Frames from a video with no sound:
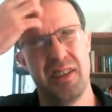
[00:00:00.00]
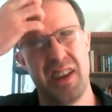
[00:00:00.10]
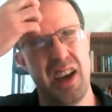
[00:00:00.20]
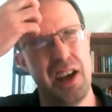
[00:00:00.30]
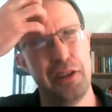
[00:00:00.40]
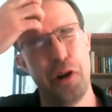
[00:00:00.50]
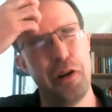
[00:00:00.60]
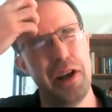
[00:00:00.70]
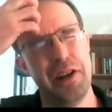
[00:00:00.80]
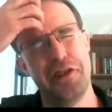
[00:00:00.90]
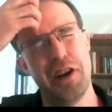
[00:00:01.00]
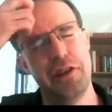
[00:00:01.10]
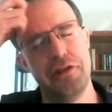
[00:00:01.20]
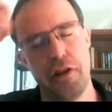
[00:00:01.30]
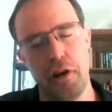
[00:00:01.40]
Hasbro had GI
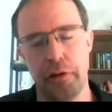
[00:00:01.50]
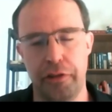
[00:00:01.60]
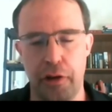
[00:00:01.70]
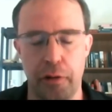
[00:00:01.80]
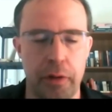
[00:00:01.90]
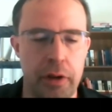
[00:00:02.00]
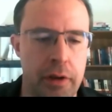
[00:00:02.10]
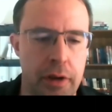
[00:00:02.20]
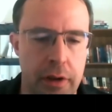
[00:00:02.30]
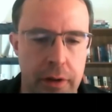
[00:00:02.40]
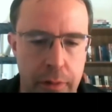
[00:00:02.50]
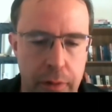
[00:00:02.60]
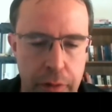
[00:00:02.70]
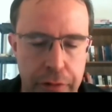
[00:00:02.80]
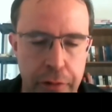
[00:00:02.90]
Joe. So
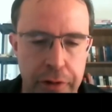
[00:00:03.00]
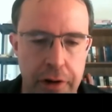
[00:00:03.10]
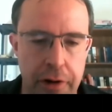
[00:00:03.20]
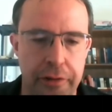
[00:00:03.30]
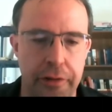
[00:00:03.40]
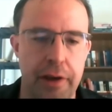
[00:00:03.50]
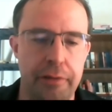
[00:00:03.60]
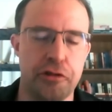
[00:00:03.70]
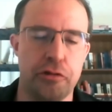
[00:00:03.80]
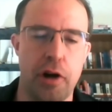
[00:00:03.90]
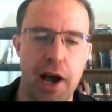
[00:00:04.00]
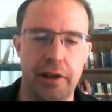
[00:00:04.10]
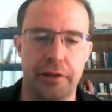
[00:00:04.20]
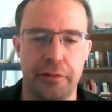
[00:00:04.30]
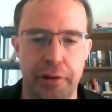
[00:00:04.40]
through the years, they've tried
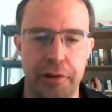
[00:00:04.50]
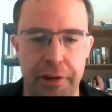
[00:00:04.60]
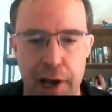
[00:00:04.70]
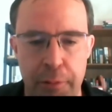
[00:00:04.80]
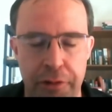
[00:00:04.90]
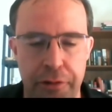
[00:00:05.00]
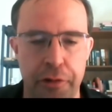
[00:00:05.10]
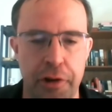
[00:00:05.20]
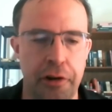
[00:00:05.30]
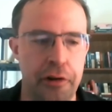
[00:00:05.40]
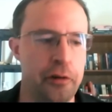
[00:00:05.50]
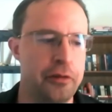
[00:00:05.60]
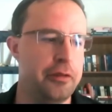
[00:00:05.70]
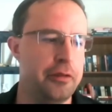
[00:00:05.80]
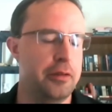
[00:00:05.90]
at different times to
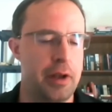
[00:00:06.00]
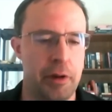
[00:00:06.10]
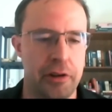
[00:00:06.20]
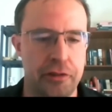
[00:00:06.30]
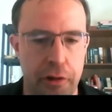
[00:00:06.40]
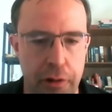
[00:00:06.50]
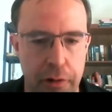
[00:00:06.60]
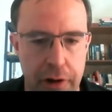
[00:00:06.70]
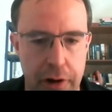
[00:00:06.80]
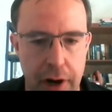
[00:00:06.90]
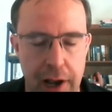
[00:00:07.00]
introduce. I'm going to show you here.